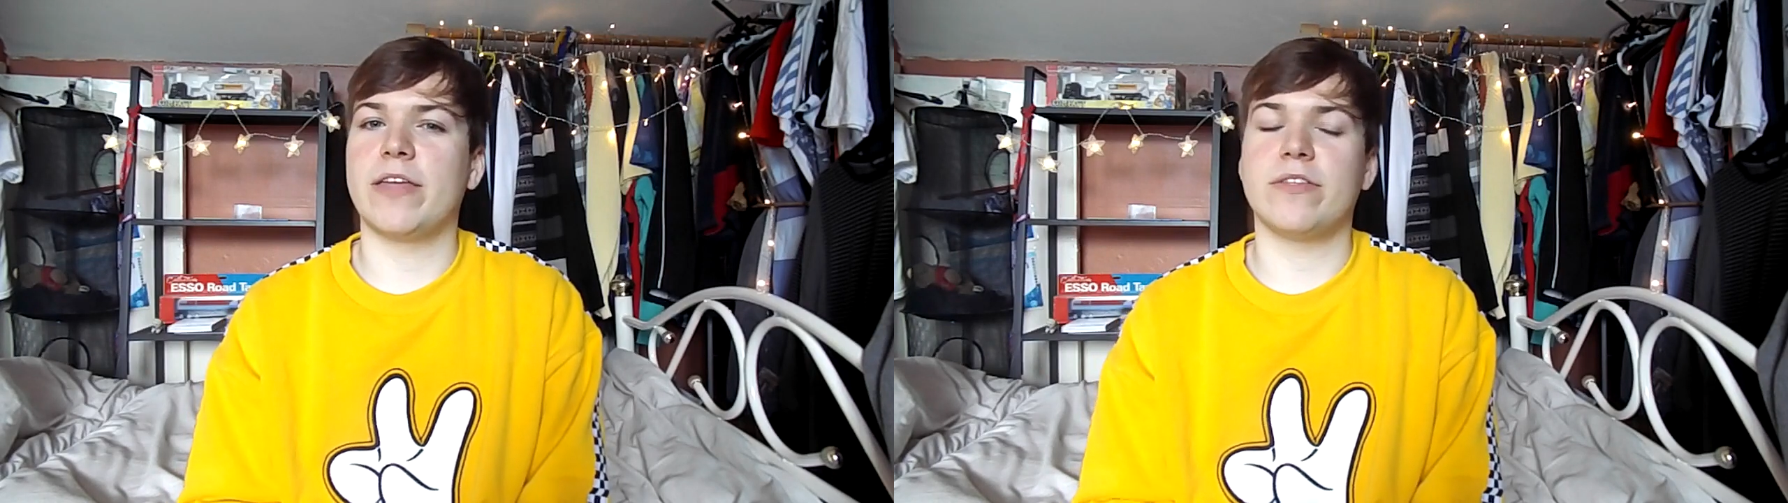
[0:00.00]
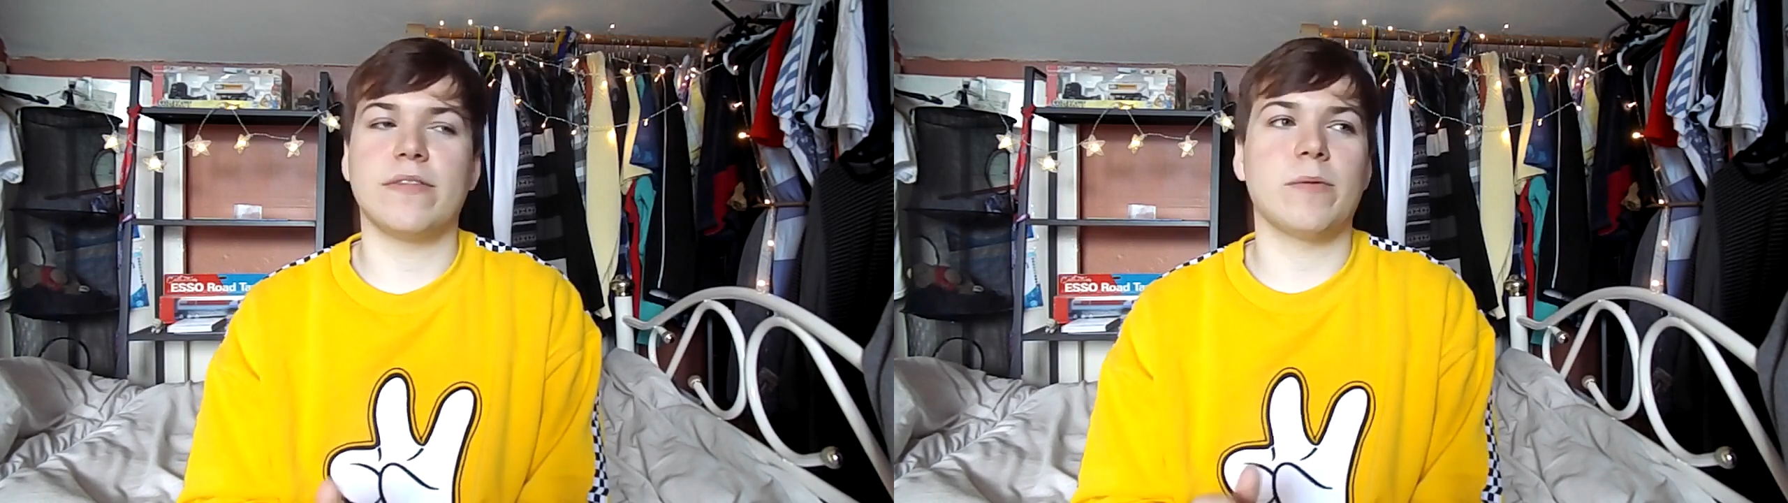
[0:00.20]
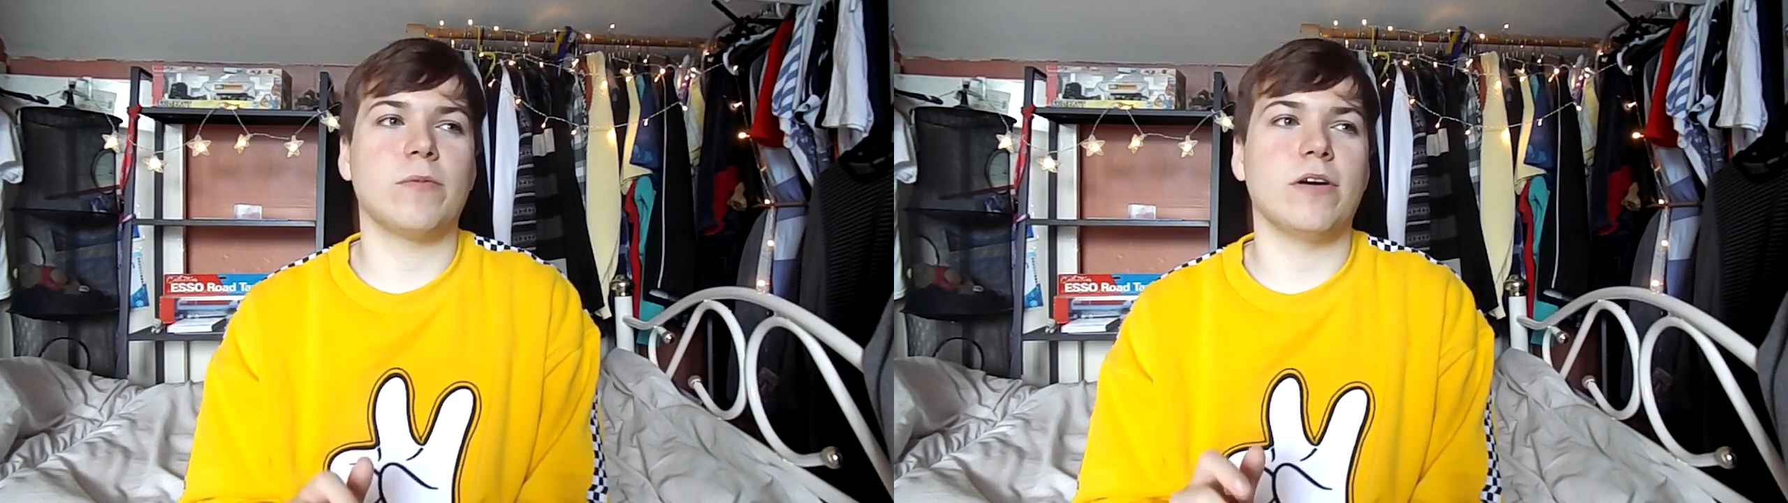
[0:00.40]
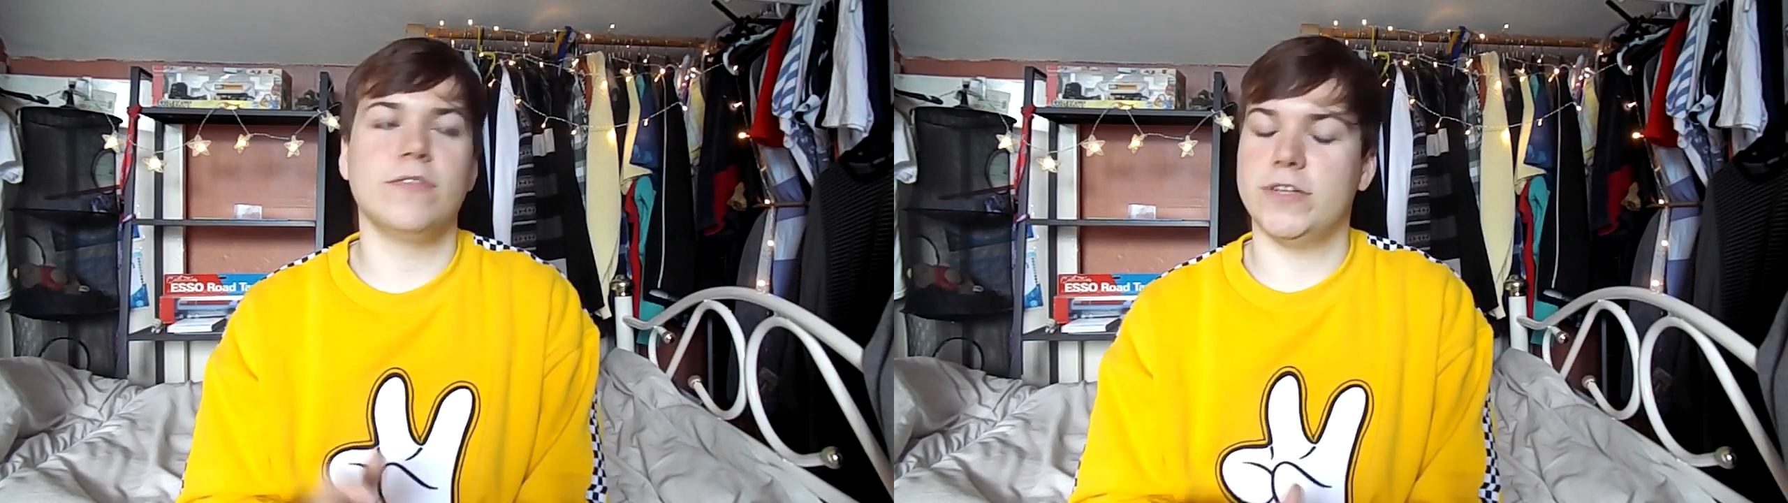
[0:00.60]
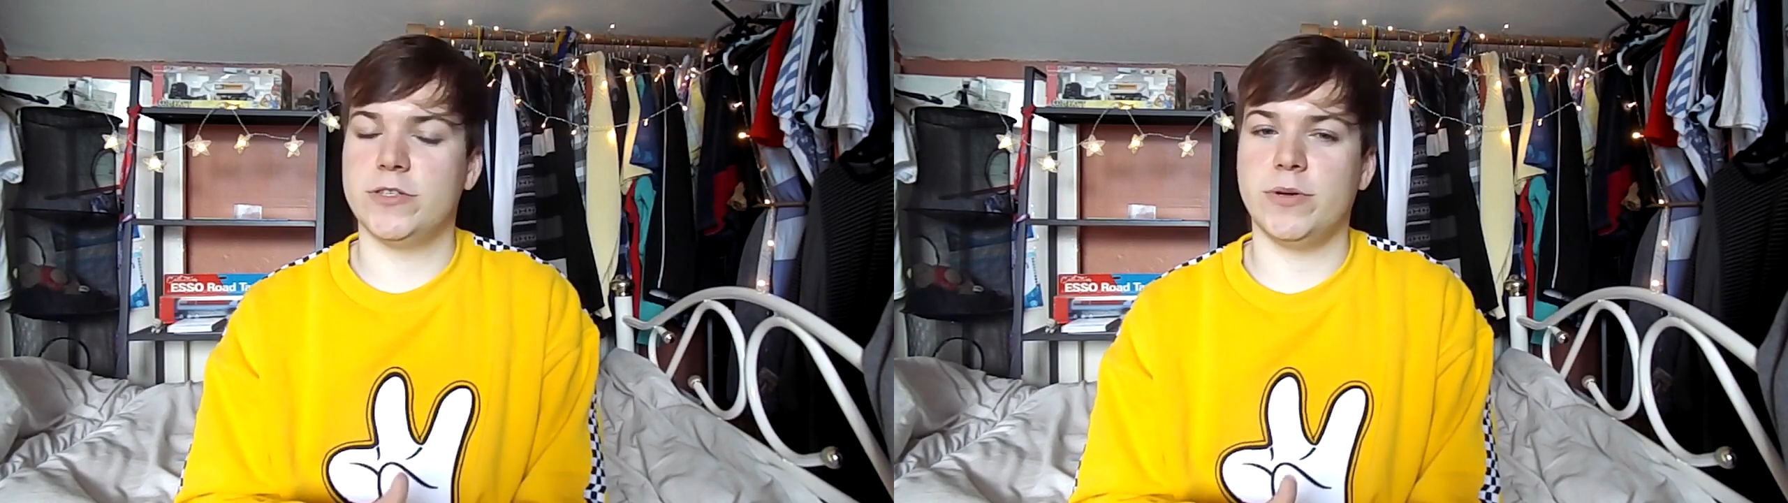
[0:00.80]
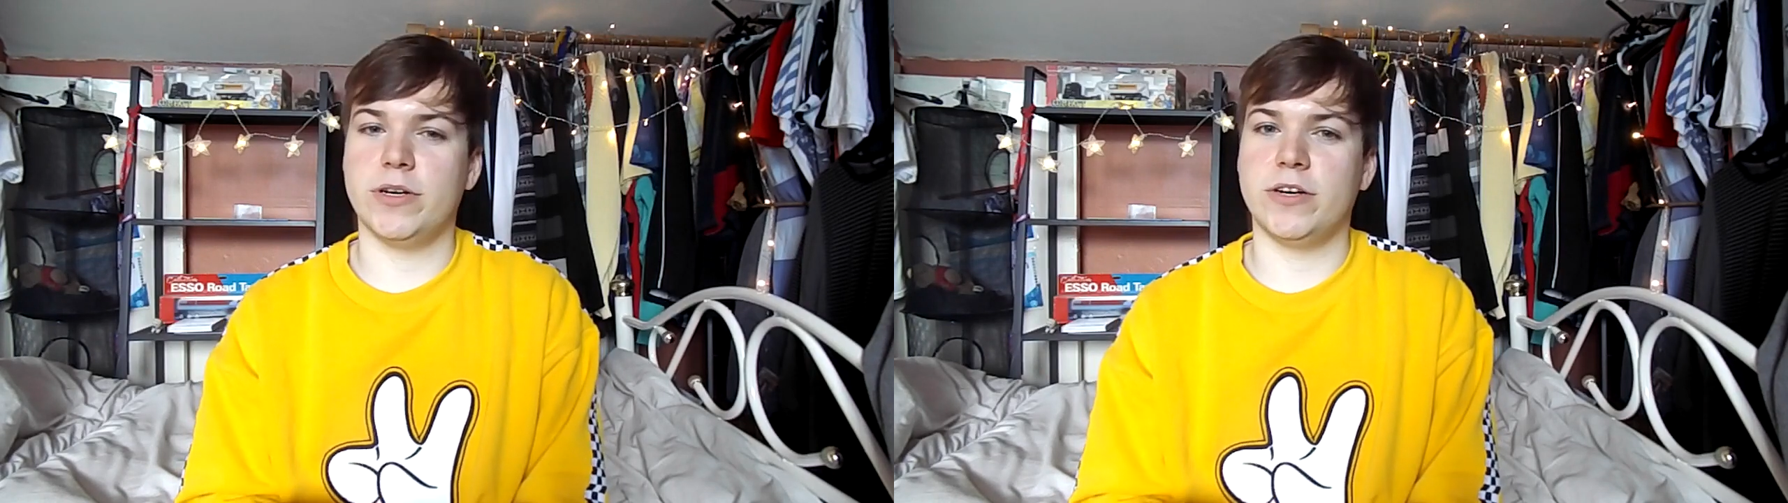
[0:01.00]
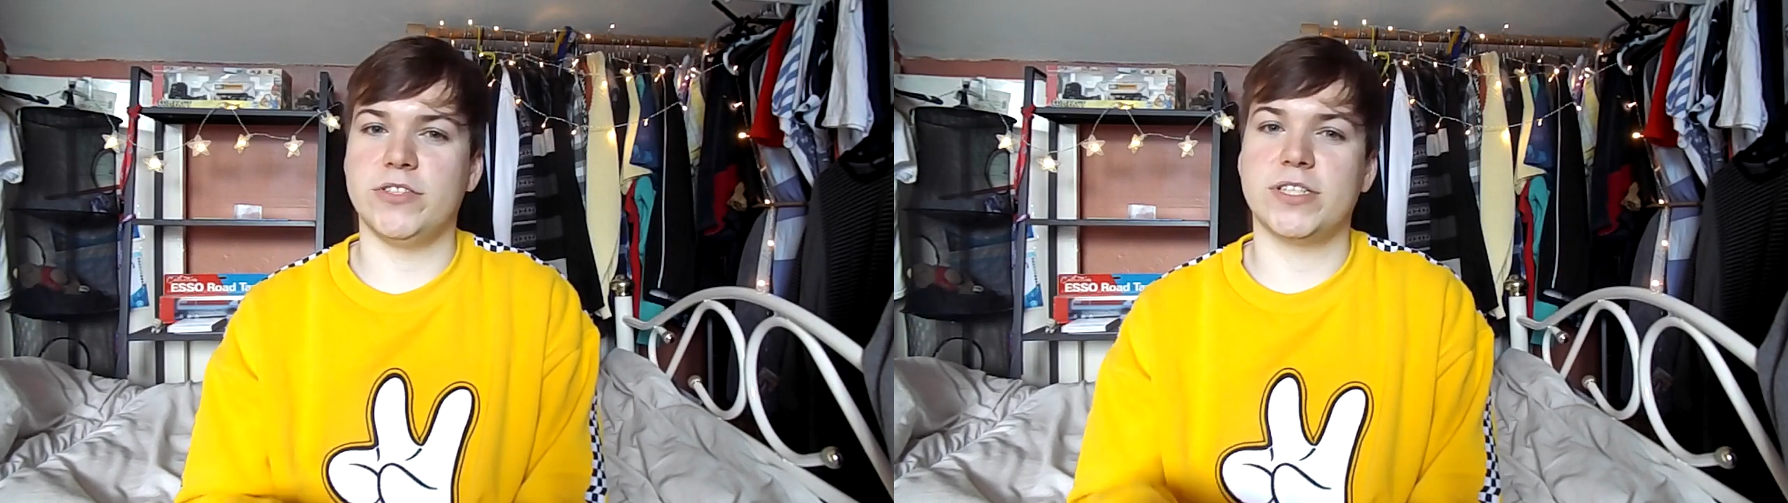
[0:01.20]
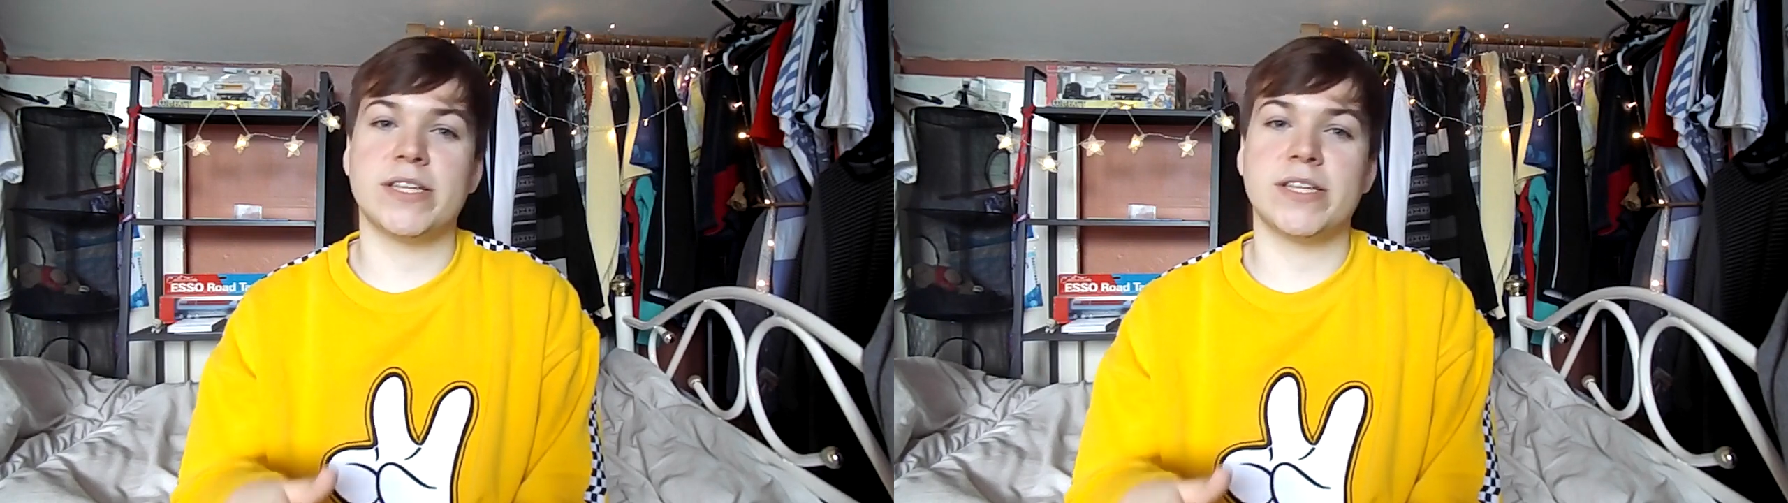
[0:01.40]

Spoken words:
I think that's what I've learned to acknowledge.